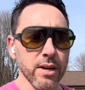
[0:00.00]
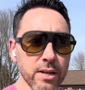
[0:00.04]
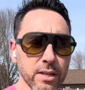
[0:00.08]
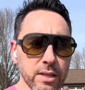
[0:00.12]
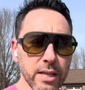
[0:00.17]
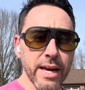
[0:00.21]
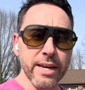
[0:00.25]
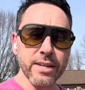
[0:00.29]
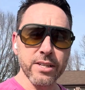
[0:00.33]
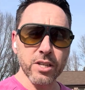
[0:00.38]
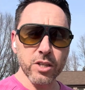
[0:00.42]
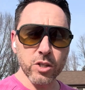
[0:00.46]

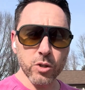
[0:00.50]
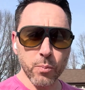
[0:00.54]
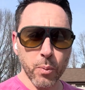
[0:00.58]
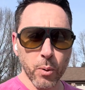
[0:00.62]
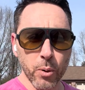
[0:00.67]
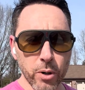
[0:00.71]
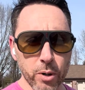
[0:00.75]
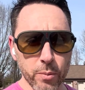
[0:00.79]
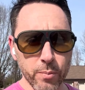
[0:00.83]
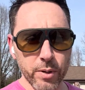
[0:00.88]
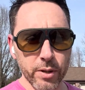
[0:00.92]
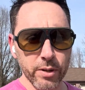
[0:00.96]
license
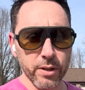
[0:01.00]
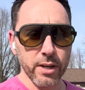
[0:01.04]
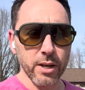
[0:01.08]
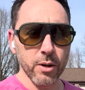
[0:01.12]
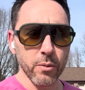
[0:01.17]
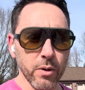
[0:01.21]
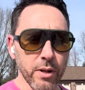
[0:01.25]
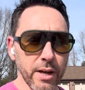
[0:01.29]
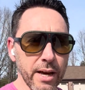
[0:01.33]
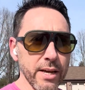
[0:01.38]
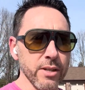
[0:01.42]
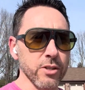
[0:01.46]
portability
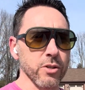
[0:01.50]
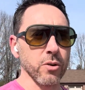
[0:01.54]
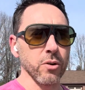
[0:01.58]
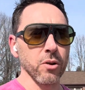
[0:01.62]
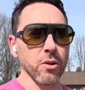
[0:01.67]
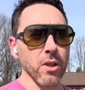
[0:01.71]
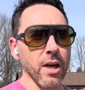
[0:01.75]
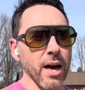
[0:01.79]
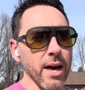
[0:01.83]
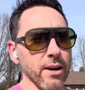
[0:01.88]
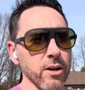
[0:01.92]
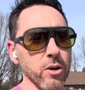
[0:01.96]
will answer a
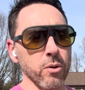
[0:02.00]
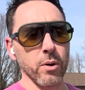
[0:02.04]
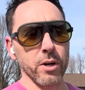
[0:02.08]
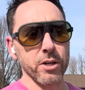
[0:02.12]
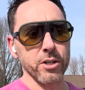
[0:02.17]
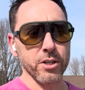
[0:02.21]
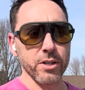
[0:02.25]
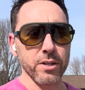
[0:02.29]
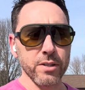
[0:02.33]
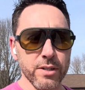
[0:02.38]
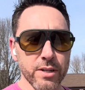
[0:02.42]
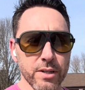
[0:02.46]
lot of
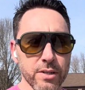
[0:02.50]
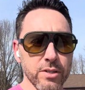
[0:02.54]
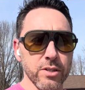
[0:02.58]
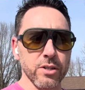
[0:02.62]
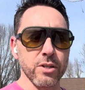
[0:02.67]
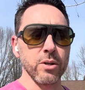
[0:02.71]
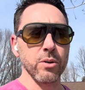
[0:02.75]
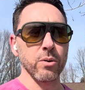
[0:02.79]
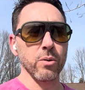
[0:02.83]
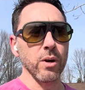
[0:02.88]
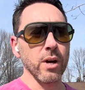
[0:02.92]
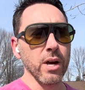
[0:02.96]
questions as
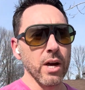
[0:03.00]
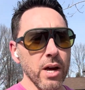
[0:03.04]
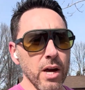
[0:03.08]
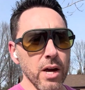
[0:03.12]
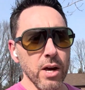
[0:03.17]
to